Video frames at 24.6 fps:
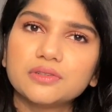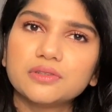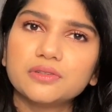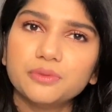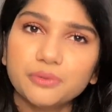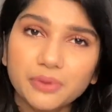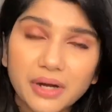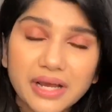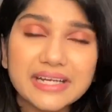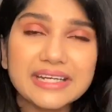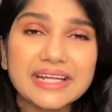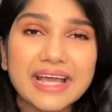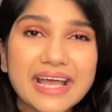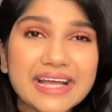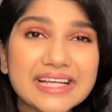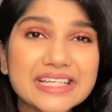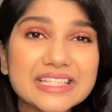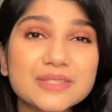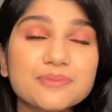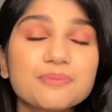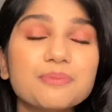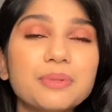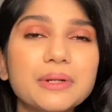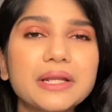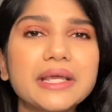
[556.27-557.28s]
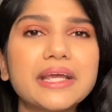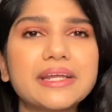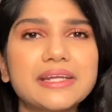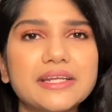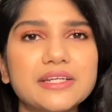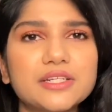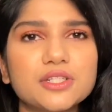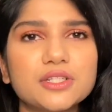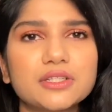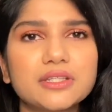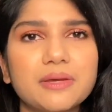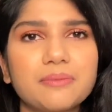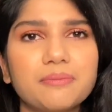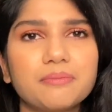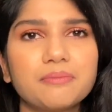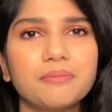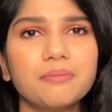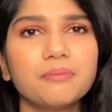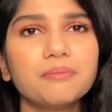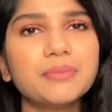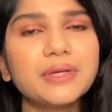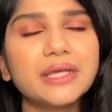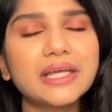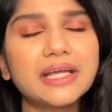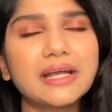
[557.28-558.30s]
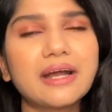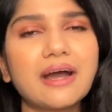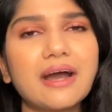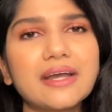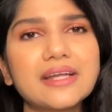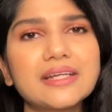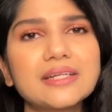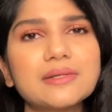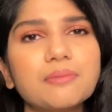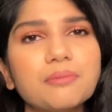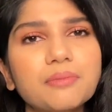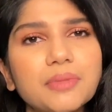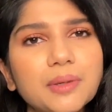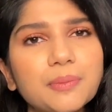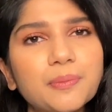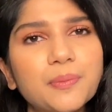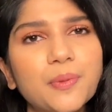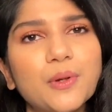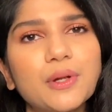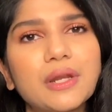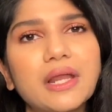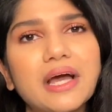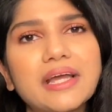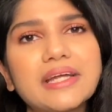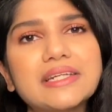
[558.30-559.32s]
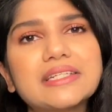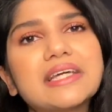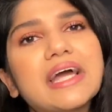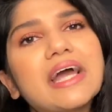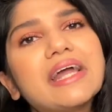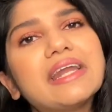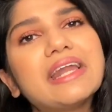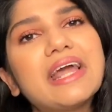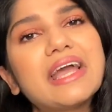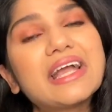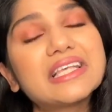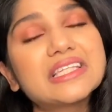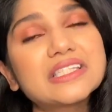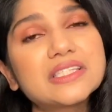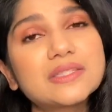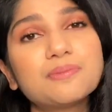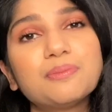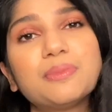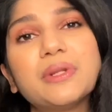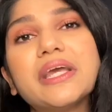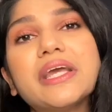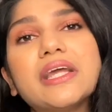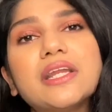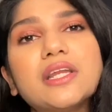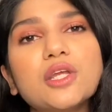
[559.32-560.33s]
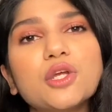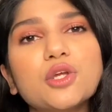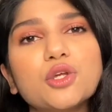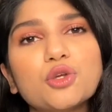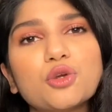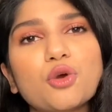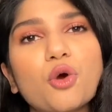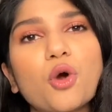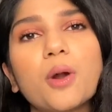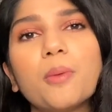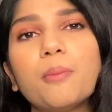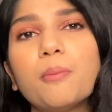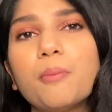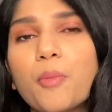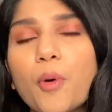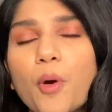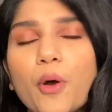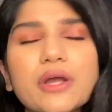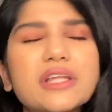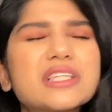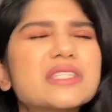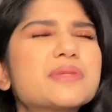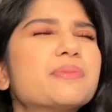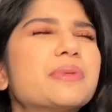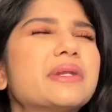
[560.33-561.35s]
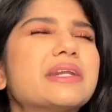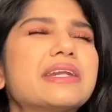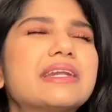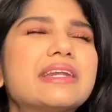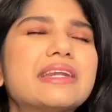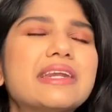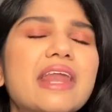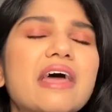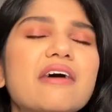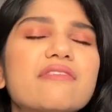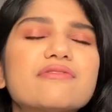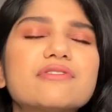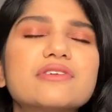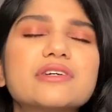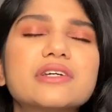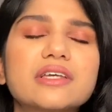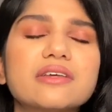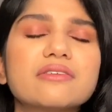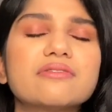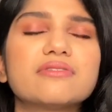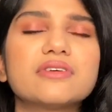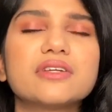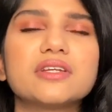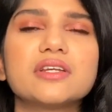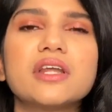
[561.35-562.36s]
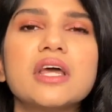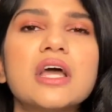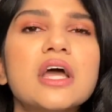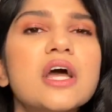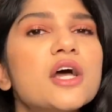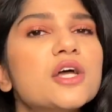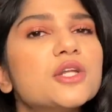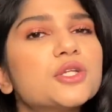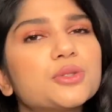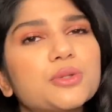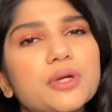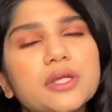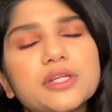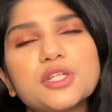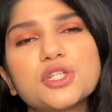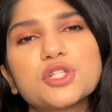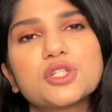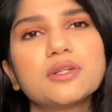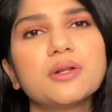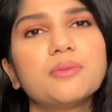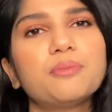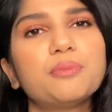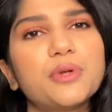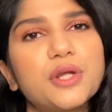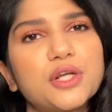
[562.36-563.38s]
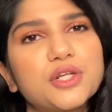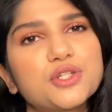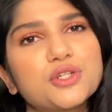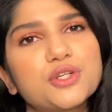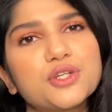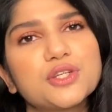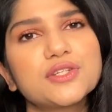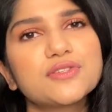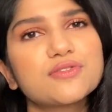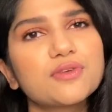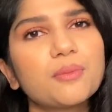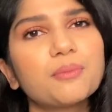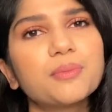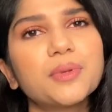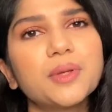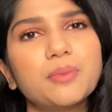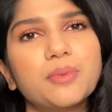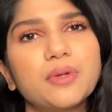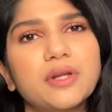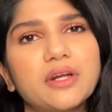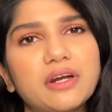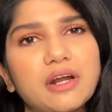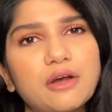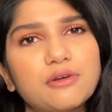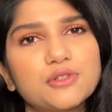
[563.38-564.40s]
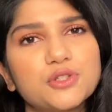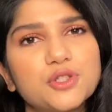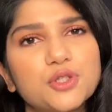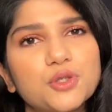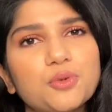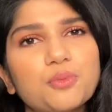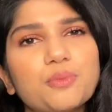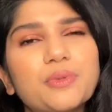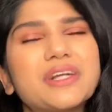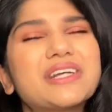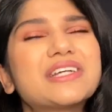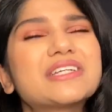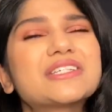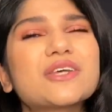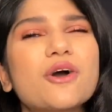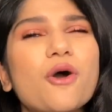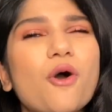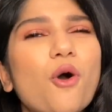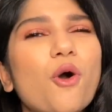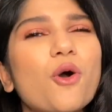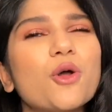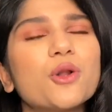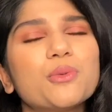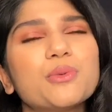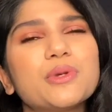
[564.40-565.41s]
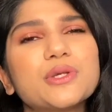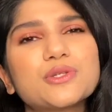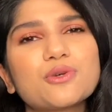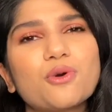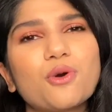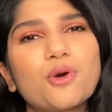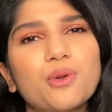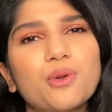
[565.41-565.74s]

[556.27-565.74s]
Right? Explain it to them. Be kind, be polite, and explain your points, but never give in to additional pressures from people around you, because always